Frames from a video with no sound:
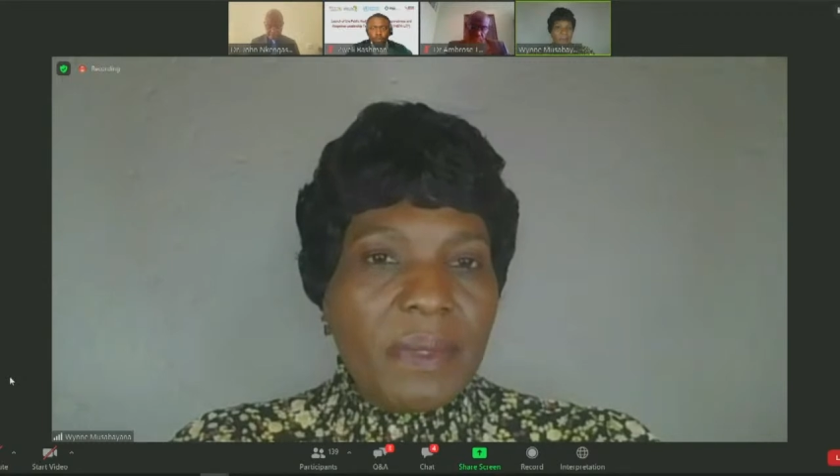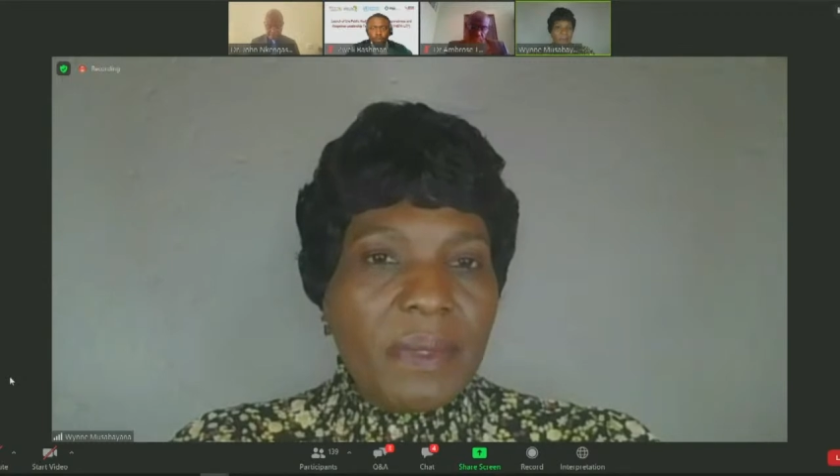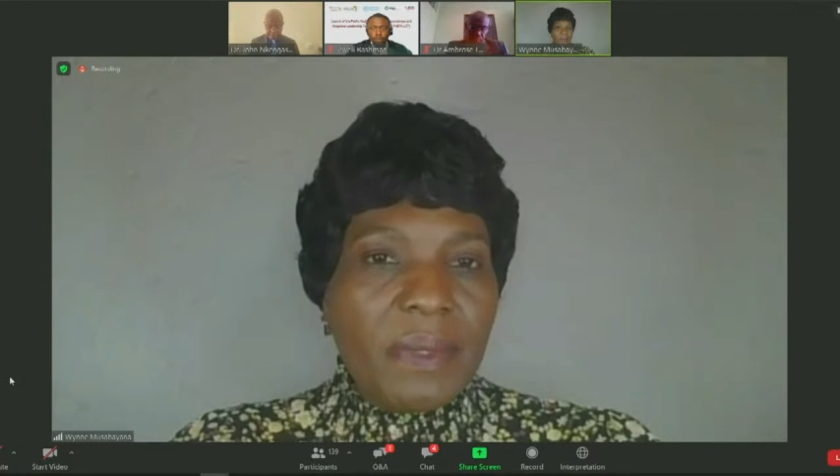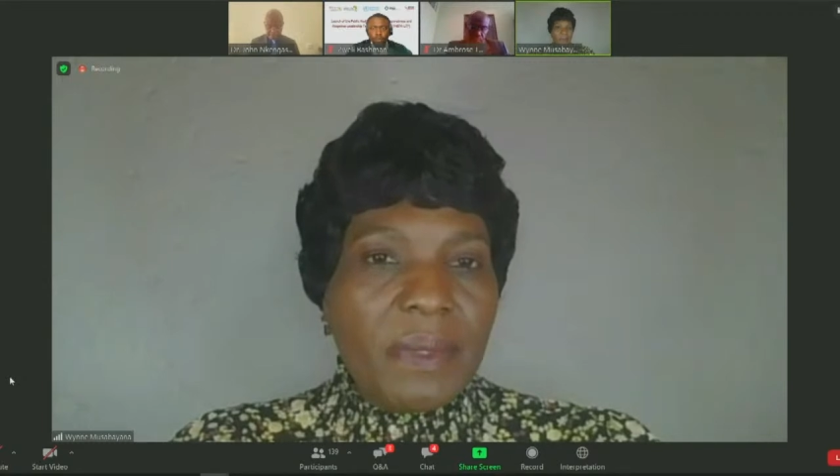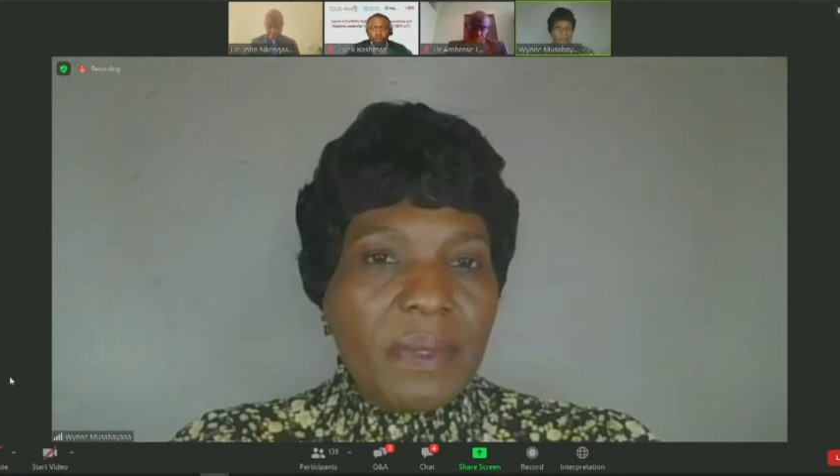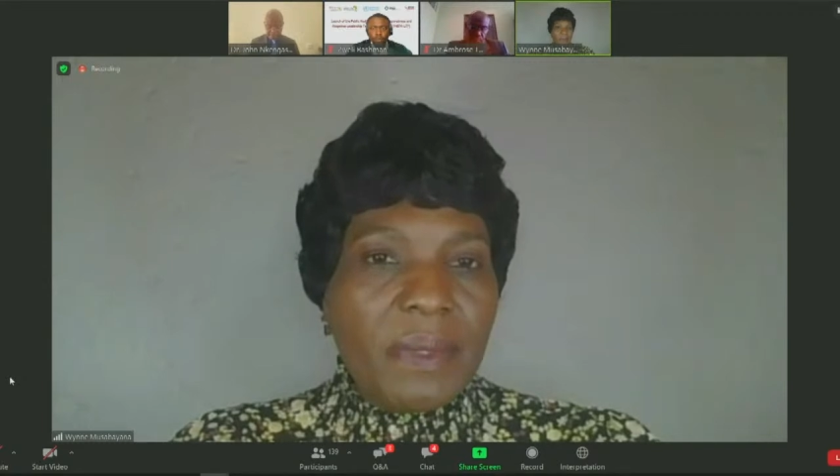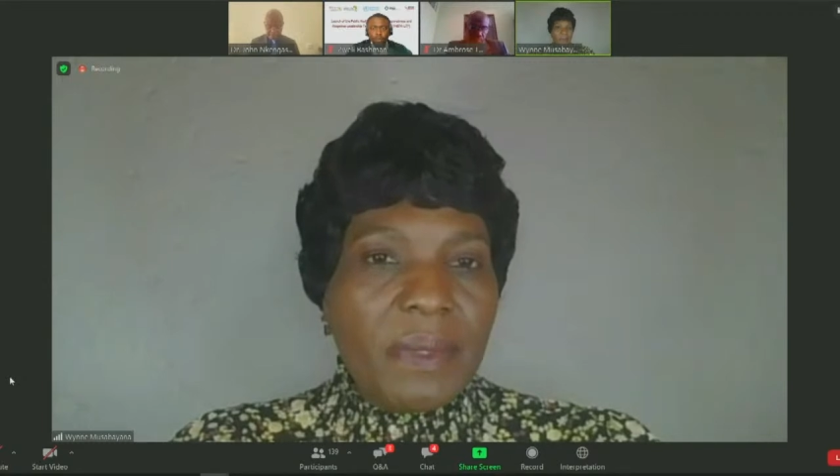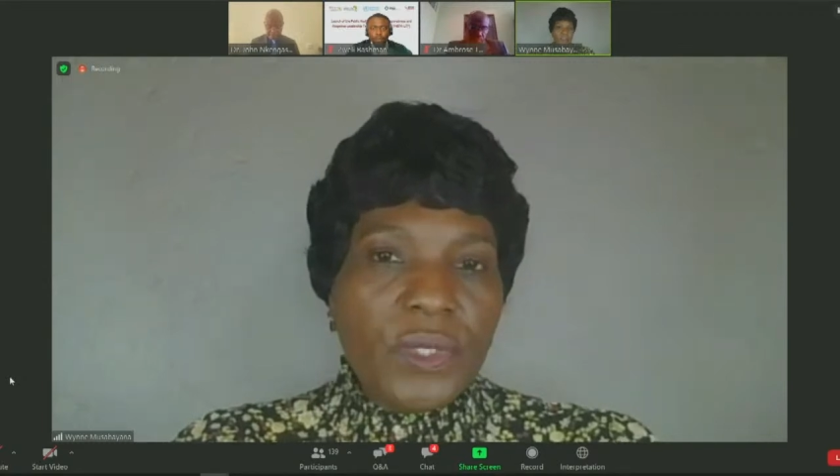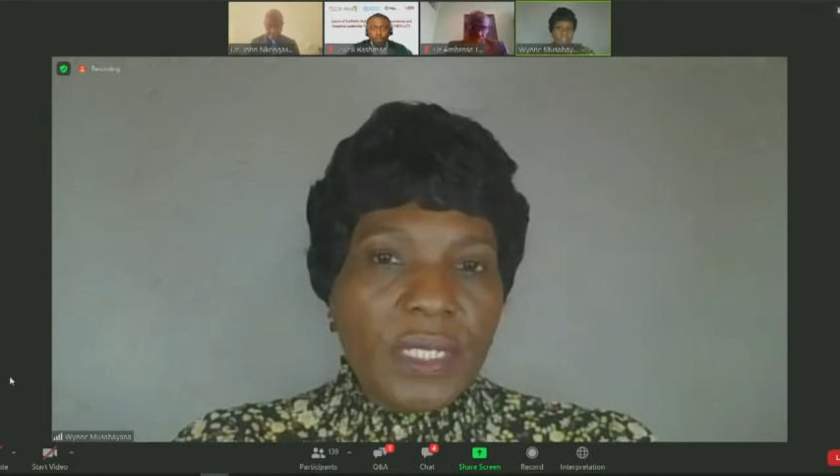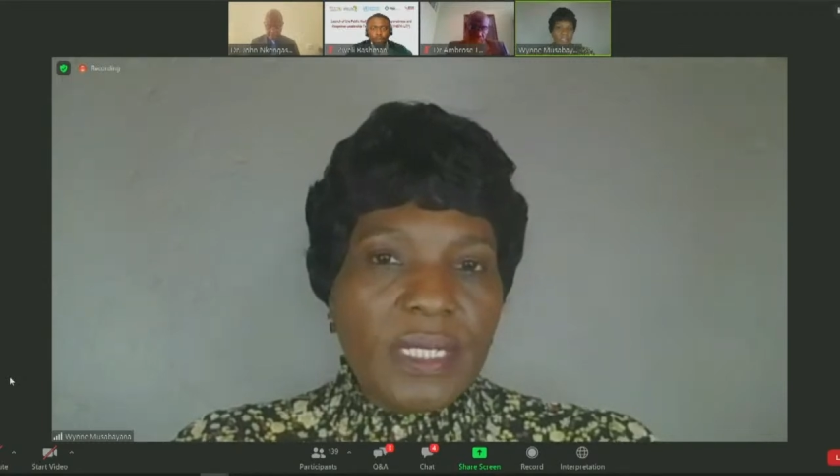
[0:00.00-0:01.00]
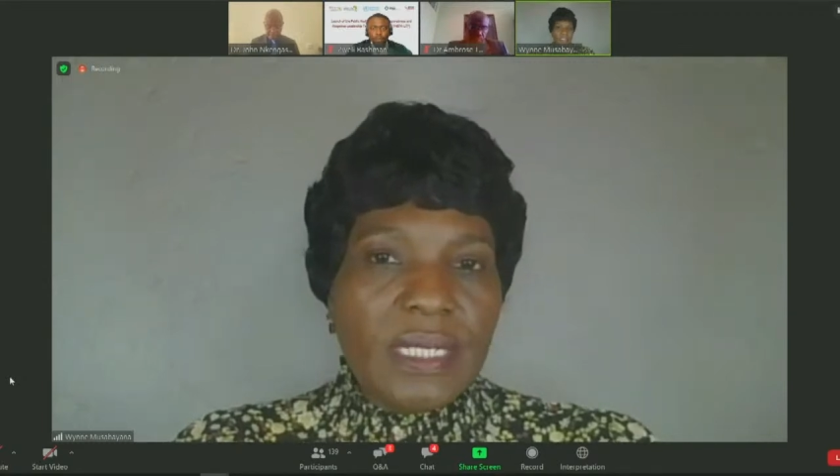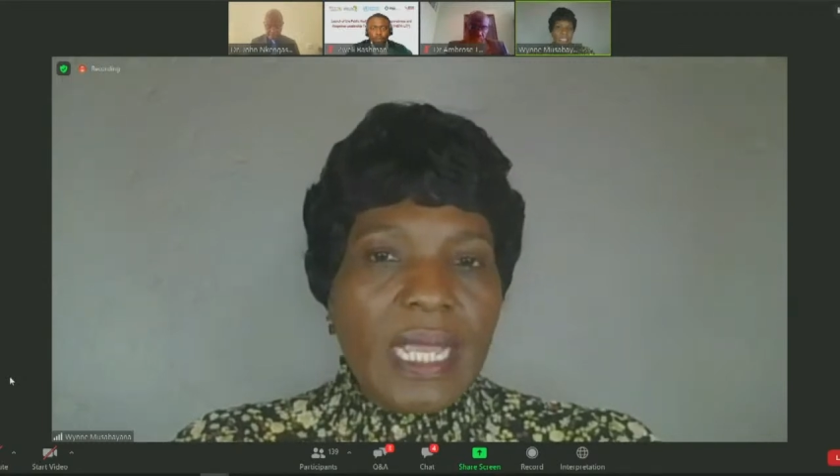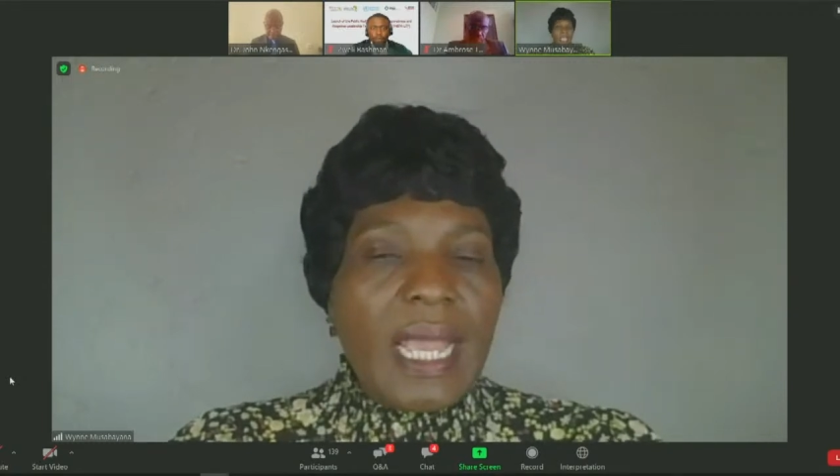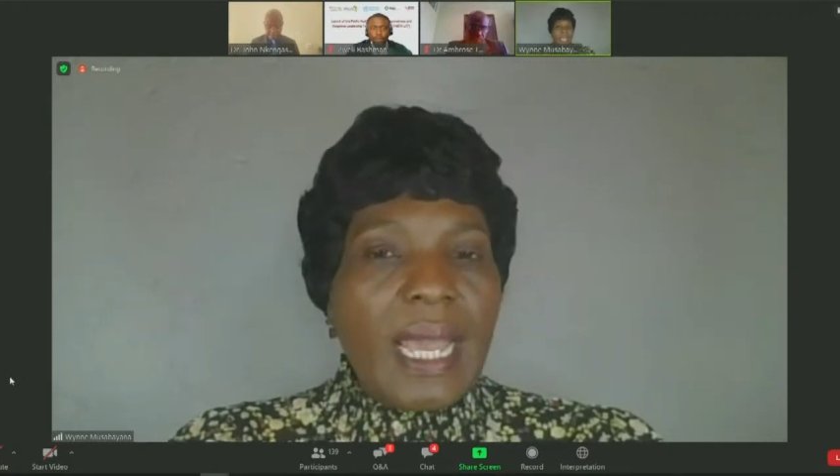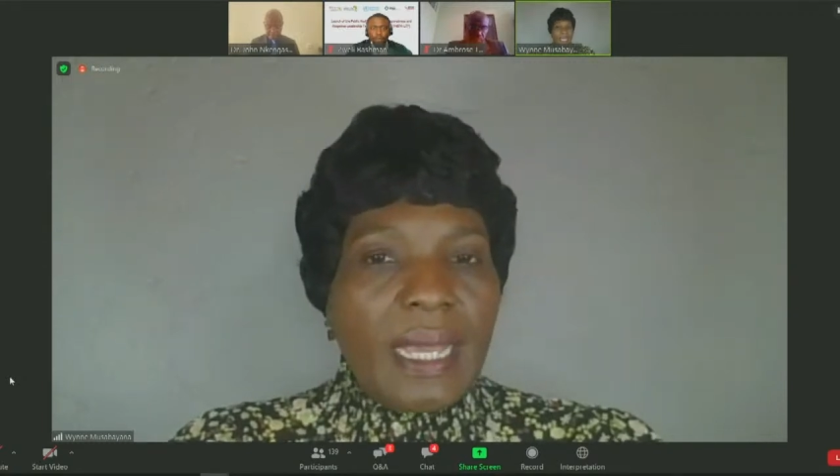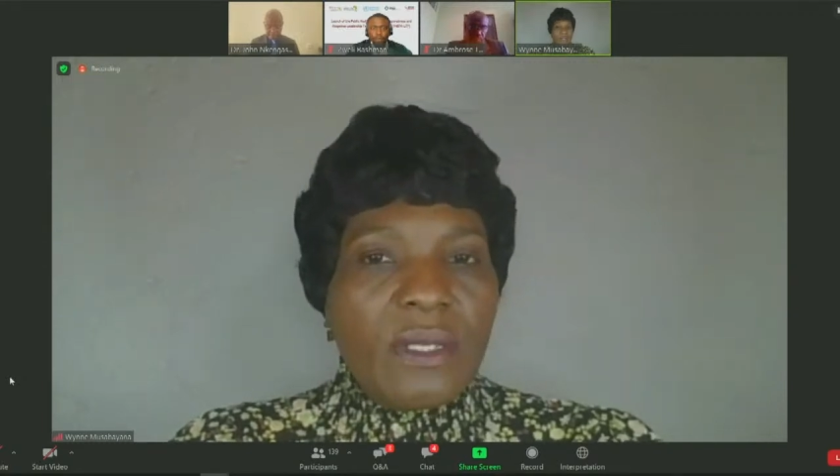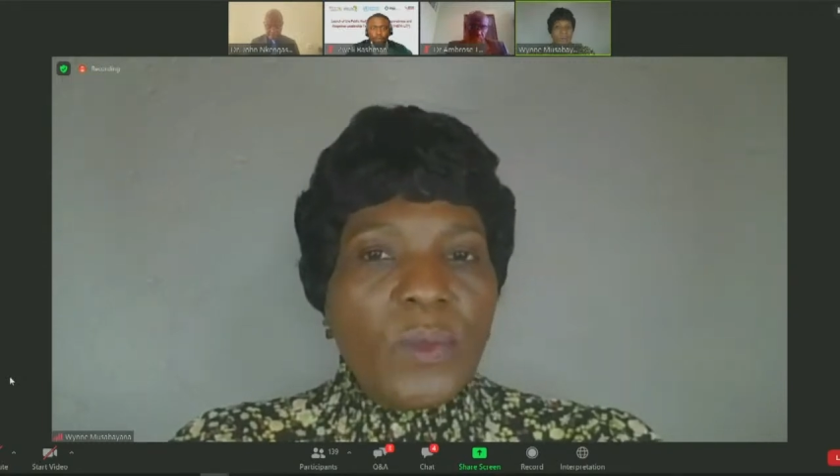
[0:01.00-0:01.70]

institutions, as